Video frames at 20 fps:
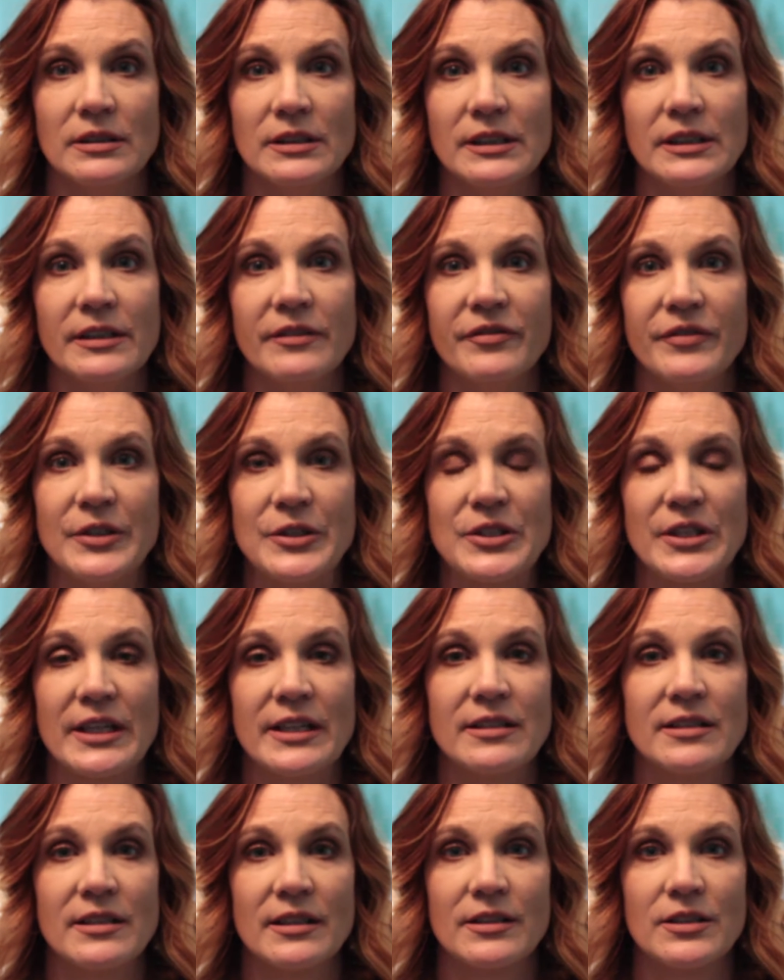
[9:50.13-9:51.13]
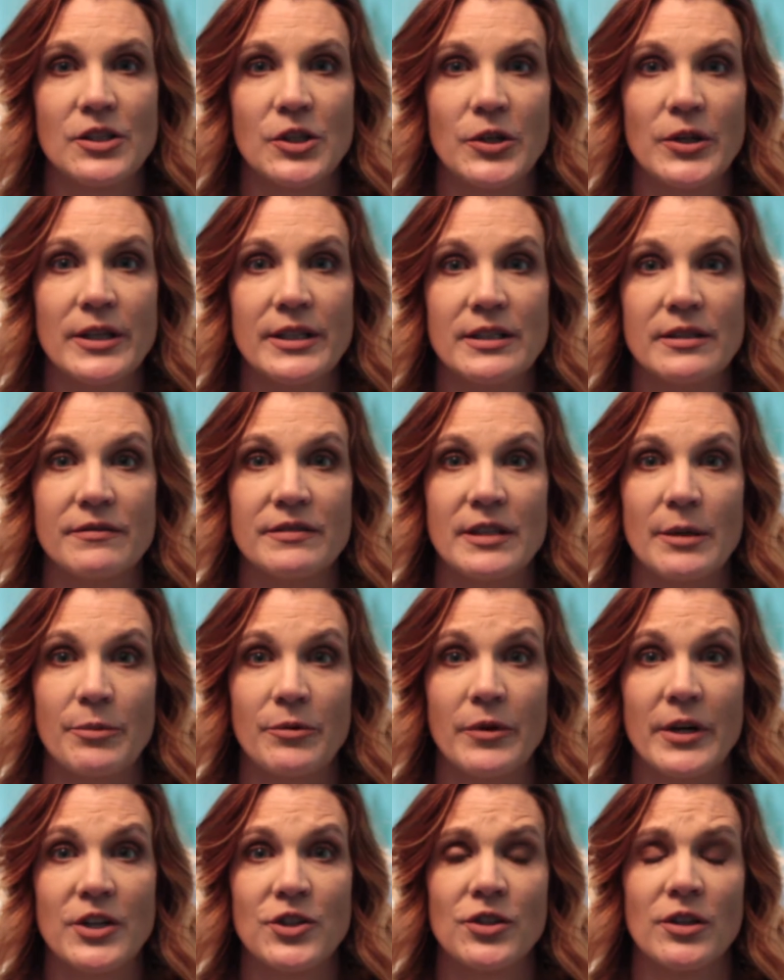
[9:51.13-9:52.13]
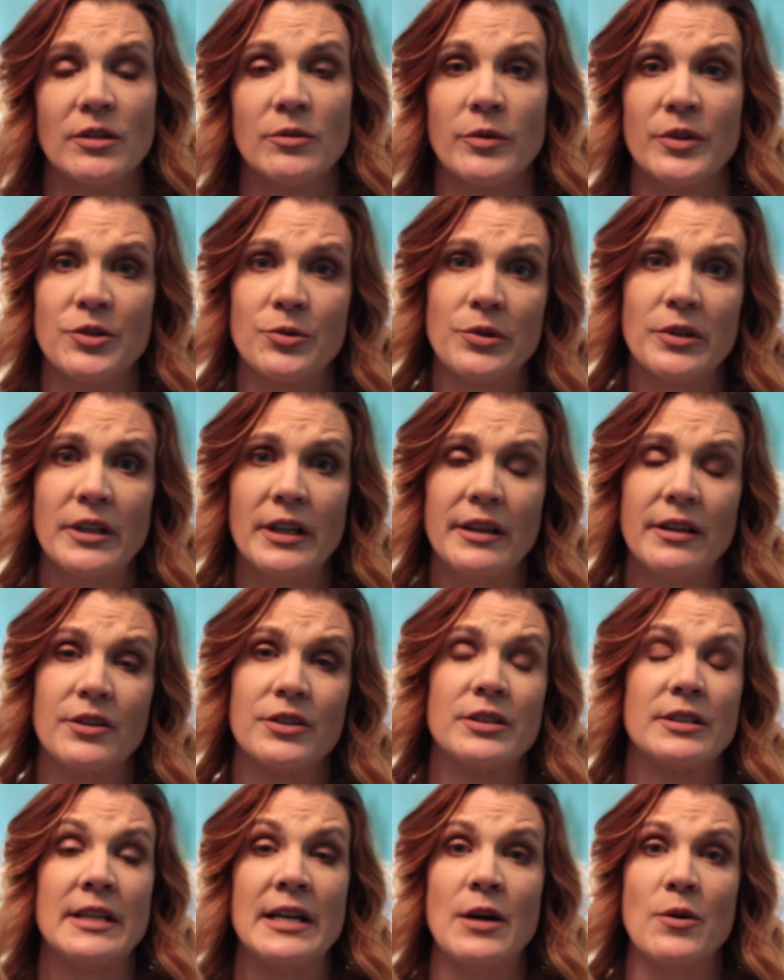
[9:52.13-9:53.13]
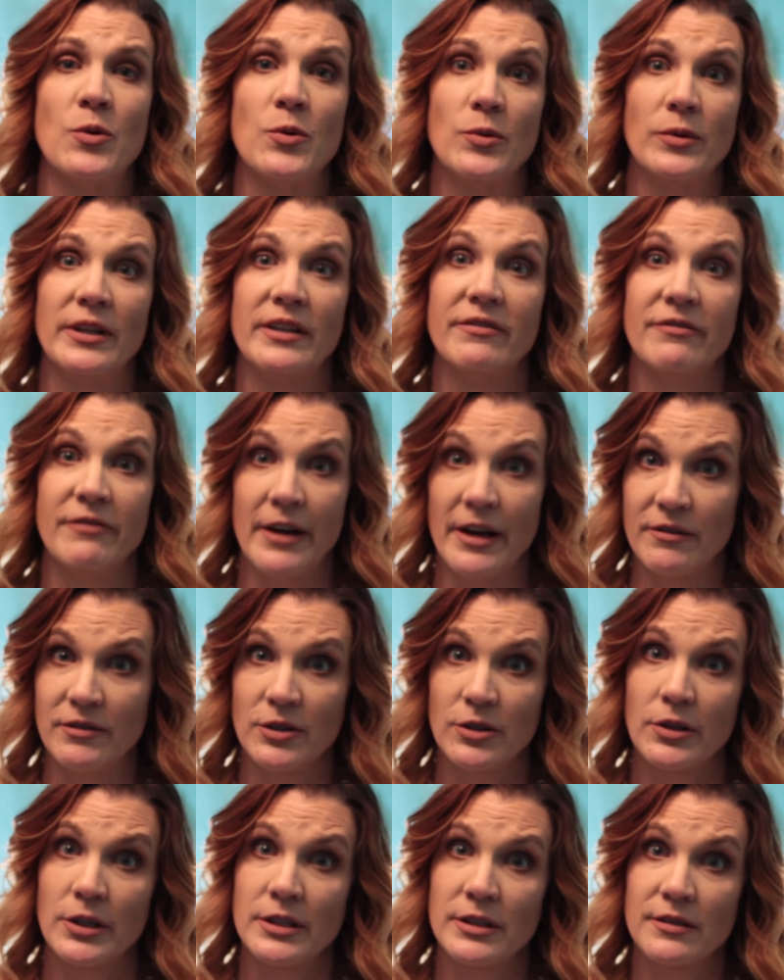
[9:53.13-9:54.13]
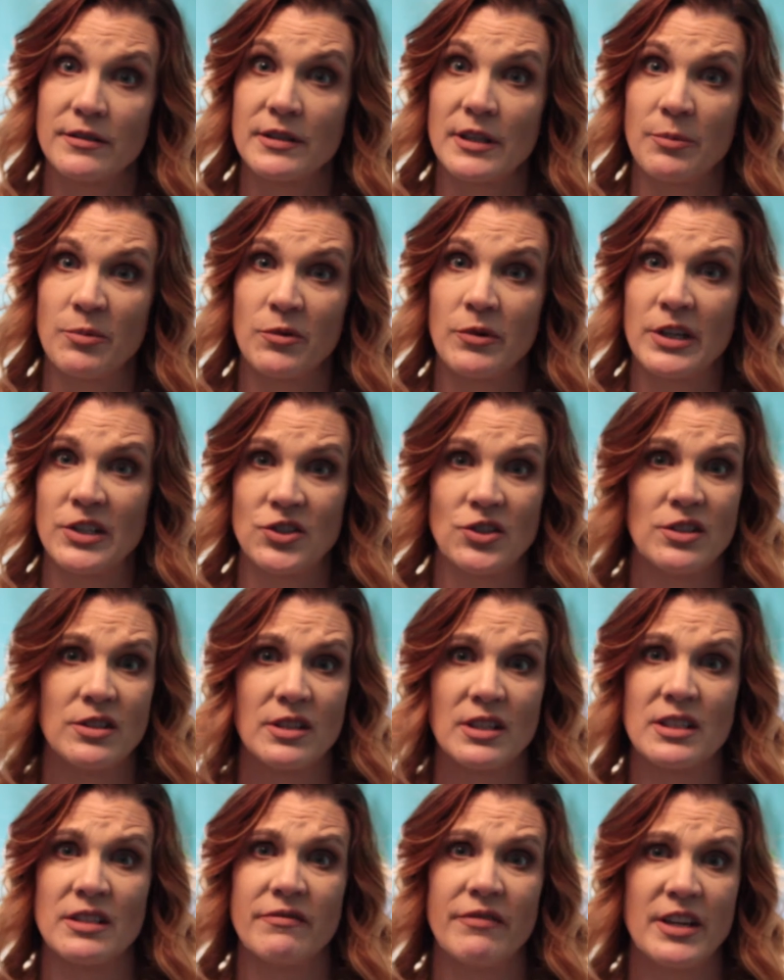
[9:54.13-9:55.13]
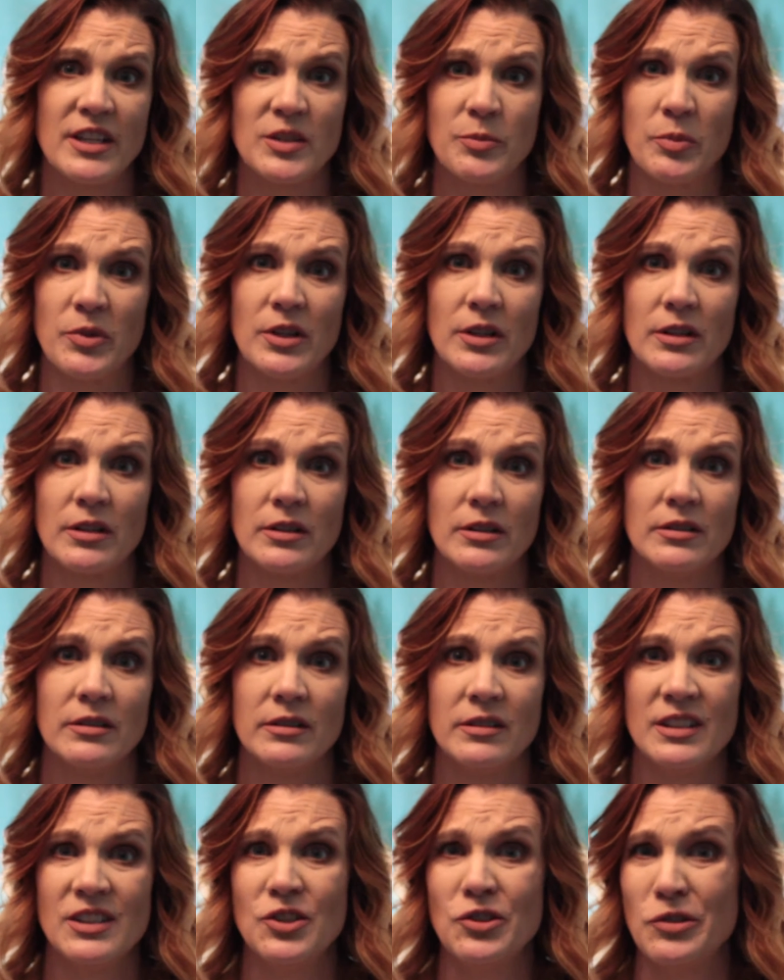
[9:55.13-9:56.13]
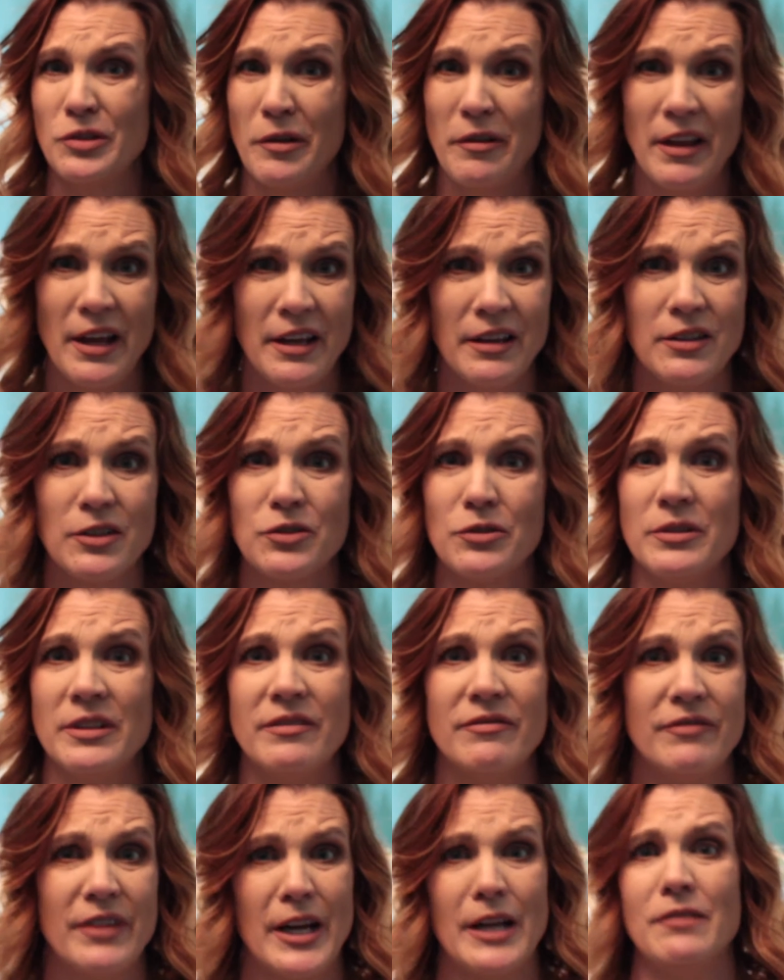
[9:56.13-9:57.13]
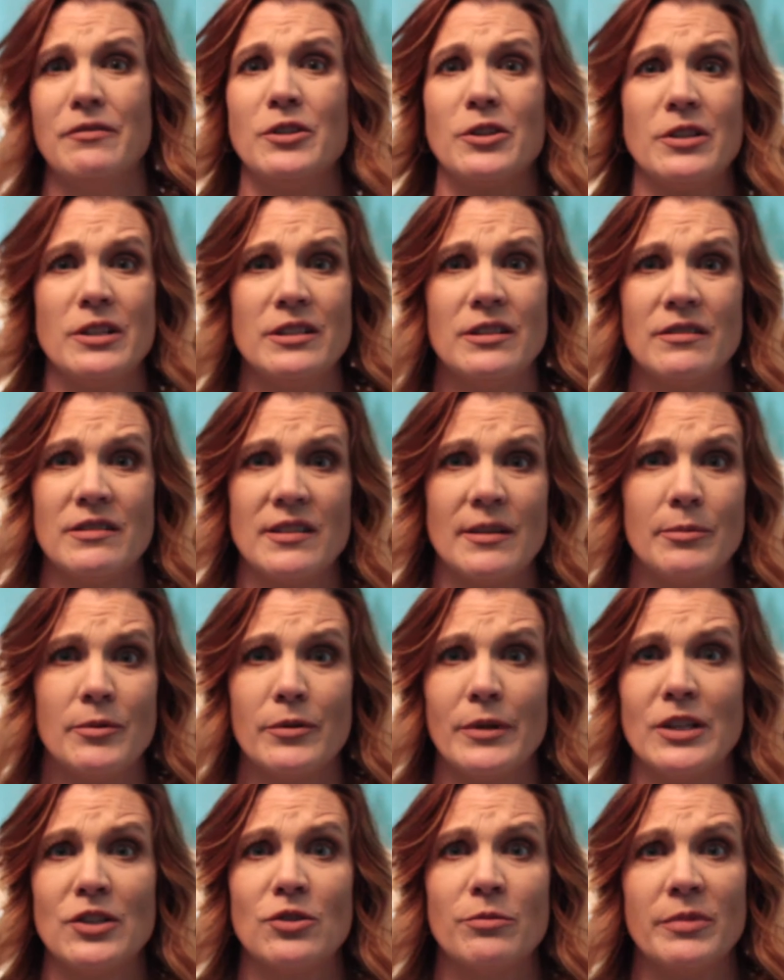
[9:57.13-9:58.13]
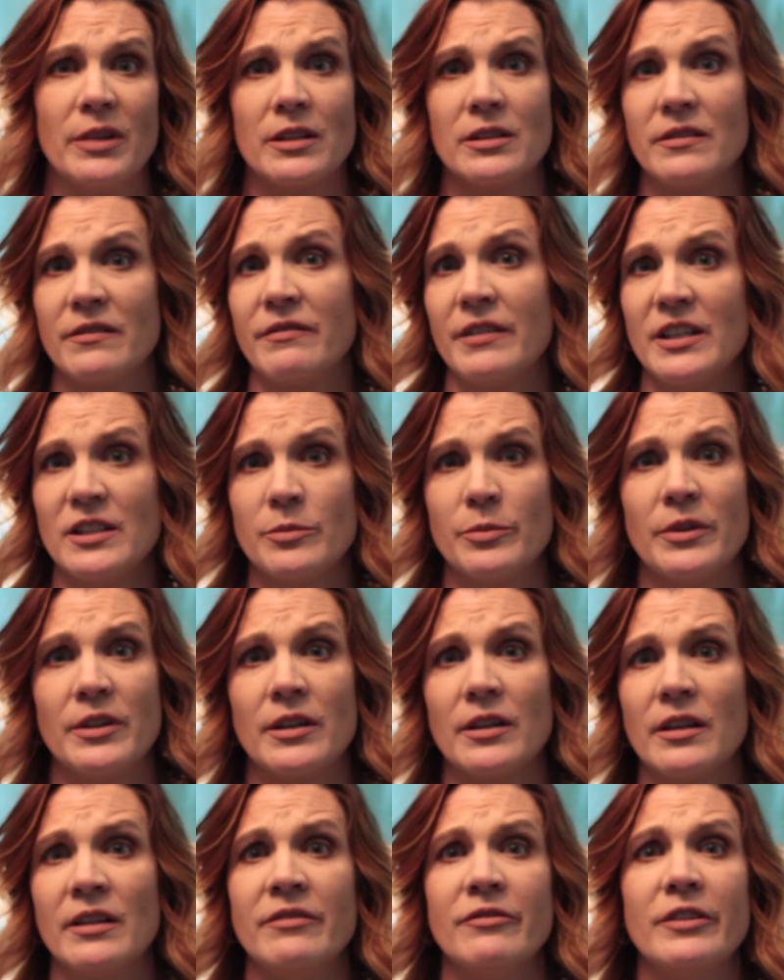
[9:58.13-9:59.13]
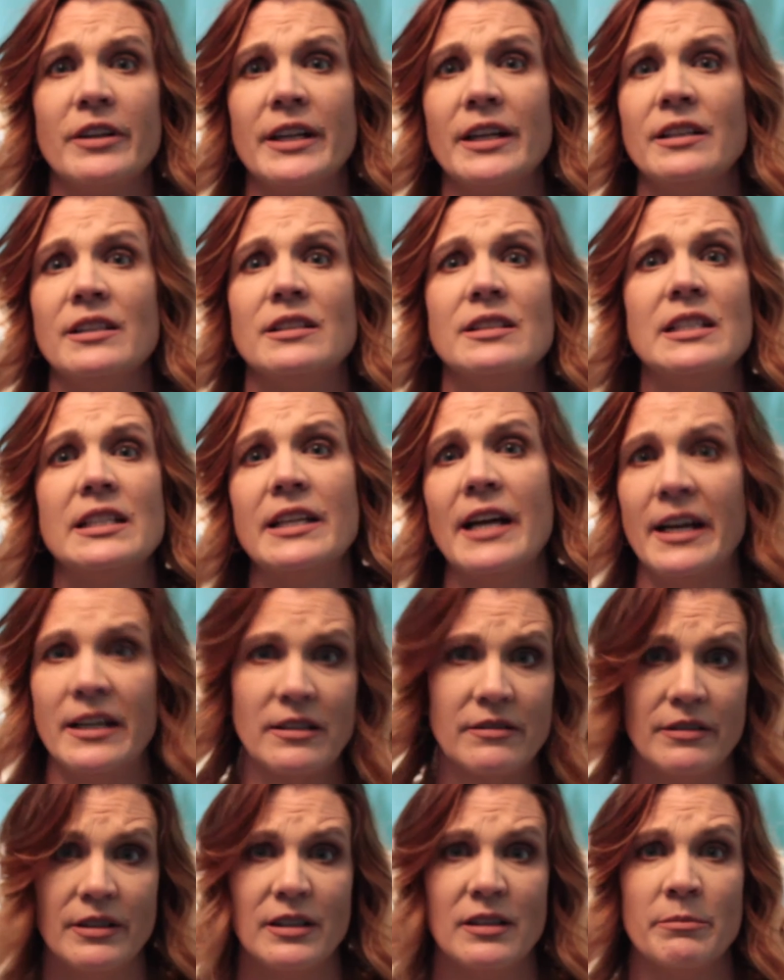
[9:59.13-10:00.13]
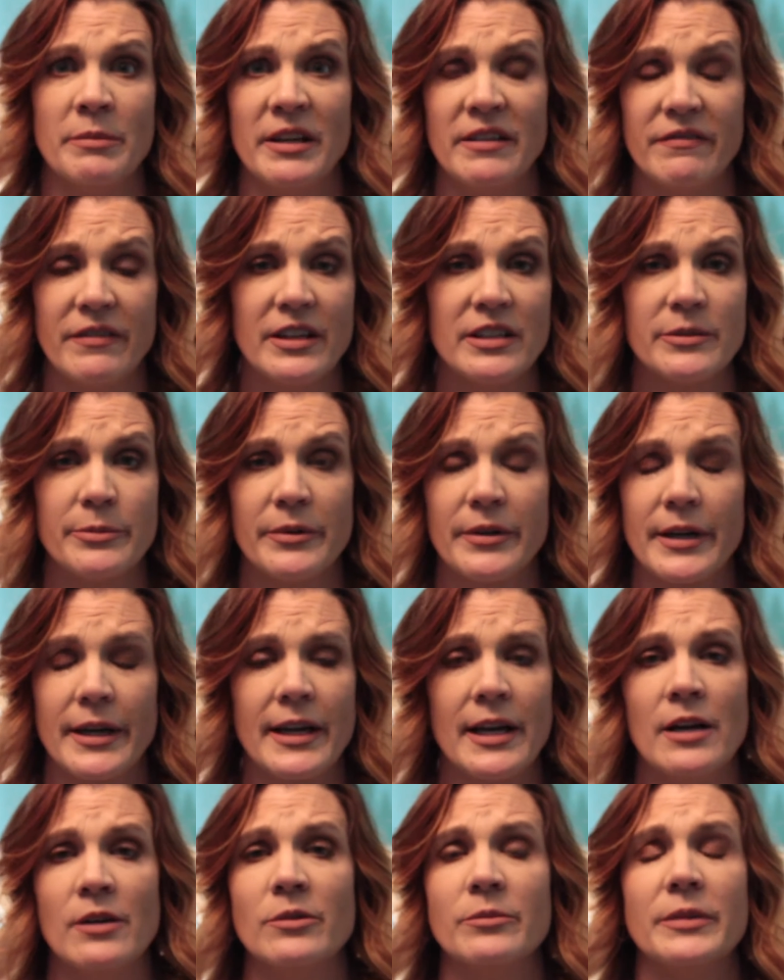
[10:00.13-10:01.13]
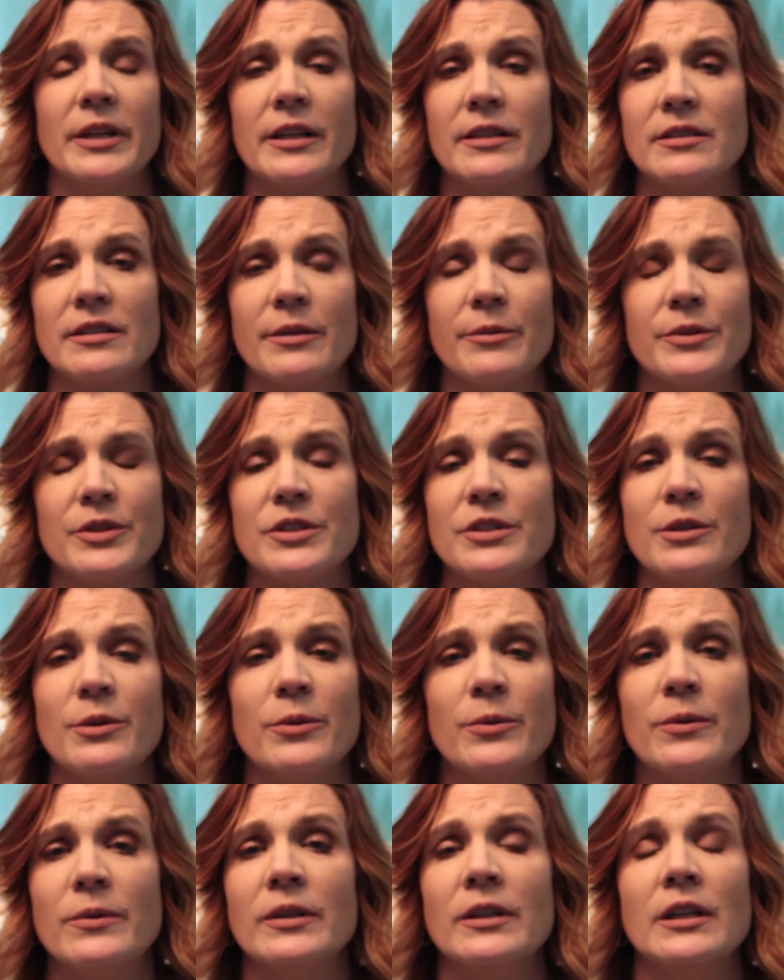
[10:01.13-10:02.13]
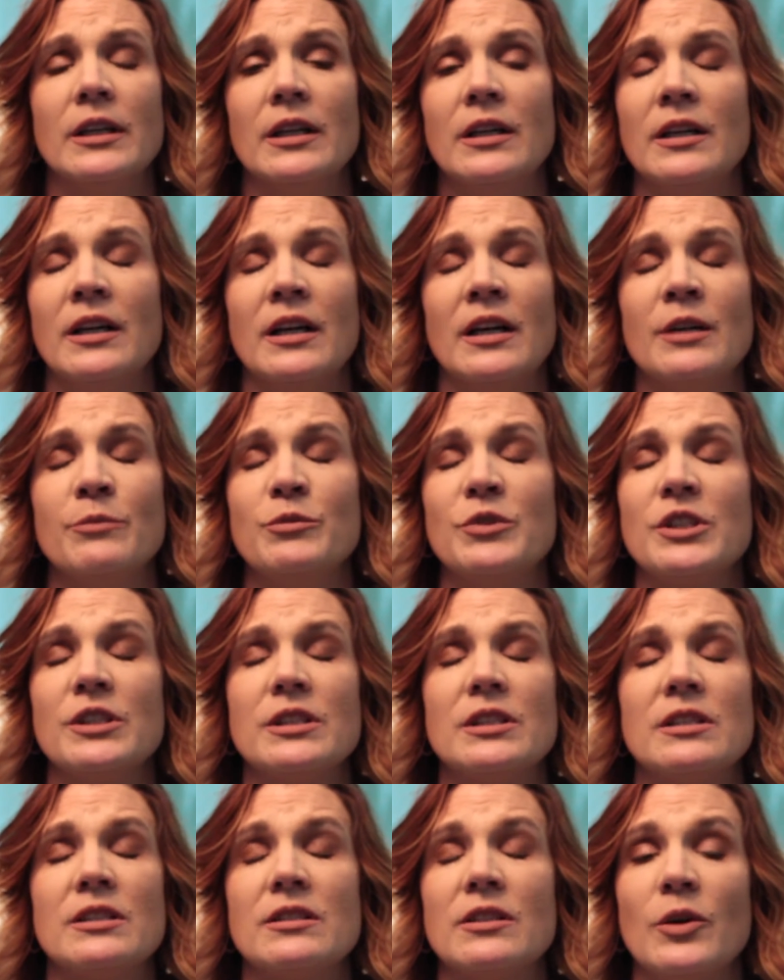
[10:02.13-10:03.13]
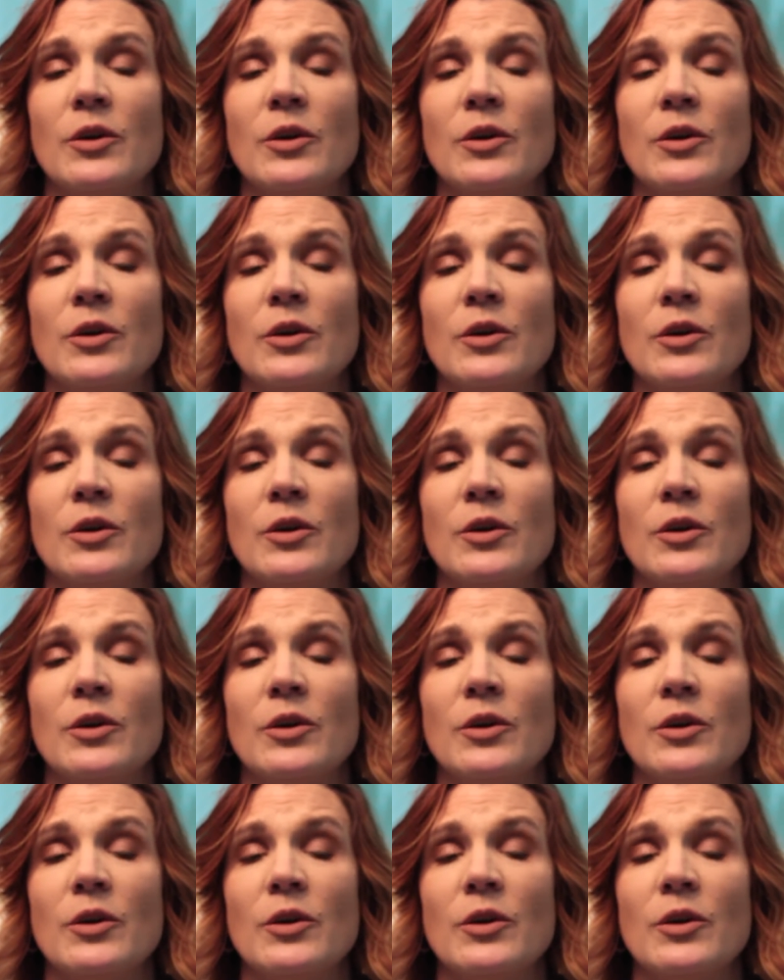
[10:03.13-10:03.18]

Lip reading: It feels like 6 degrees of separation, which really there's now only 5 degrees of separation since Facebook. Did you know that? There's only 5 degrees of separation because of Facebook. I freaking deactivated my Facebook account because I was just